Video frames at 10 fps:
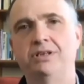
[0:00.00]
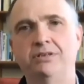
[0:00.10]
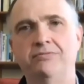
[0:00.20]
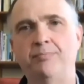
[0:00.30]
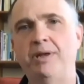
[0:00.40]

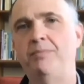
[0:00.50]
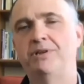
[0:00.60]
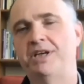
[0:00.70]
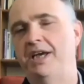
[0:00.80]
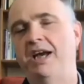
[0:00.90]
for people
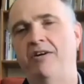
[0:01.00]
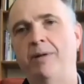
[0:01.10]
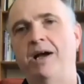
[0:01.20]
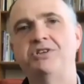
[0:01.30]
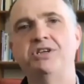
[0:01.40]
to hear
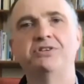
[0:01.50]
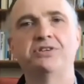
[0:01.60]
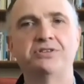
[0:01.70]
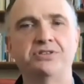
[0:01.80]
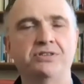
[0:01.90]
about
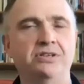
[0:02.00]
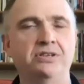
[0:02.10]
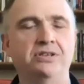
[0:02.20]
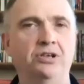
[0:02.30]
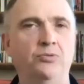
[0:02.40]
Jesus
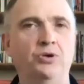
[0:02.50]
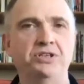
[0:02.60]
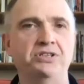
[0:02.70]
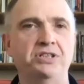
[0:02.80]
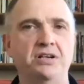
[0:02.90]
and what
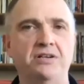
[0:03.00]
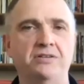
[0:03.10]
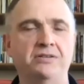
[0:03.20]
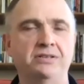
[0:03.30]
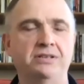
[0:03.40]
he's done,
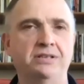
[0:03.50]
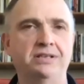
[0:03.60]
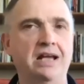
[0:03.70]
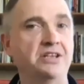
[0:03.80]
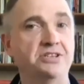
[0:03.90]

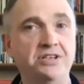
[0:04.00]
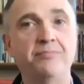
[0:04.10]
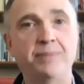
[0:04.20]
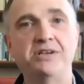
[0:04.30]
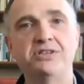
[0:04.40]
and to turn
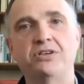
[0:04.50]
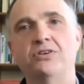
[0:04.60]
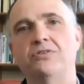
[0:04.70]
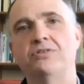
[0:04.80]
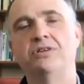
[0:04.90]
back to
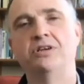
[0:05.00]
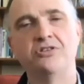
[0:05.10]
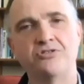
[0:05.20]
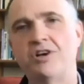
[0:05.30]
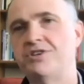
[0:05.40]
God,
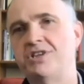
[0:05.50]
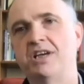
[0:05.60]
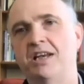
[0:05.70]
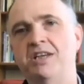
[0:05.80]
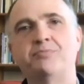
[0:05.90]
trusting
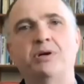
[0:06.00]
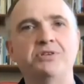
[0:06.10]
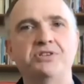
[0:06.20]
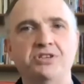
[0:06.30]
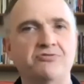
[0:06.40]
in his
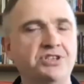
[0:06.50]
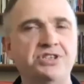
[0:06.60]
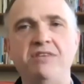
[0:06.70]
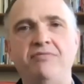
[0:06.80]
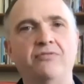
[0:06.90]
promises,
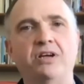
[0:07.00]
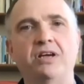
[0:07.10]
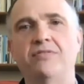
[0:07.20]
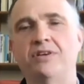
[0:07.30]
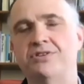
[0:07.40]
receiving
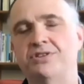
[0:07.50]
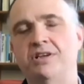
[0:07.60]
forgiveness,